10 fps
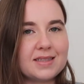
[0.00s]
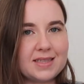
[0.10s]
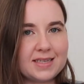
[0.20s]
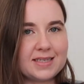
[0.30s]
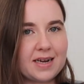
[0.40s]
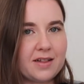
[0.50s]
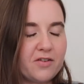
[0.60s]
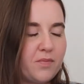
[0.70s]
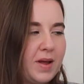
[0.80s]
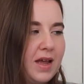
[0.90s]
this style
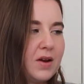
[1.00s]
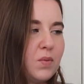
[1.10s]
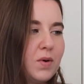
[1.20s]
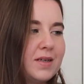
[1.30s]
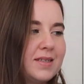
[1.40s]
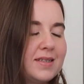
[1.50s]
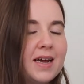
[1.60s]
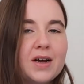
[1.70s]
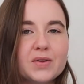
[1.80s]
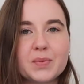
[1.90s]
of pant was
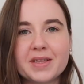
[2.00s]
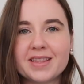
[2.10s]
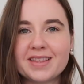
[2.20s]
styled with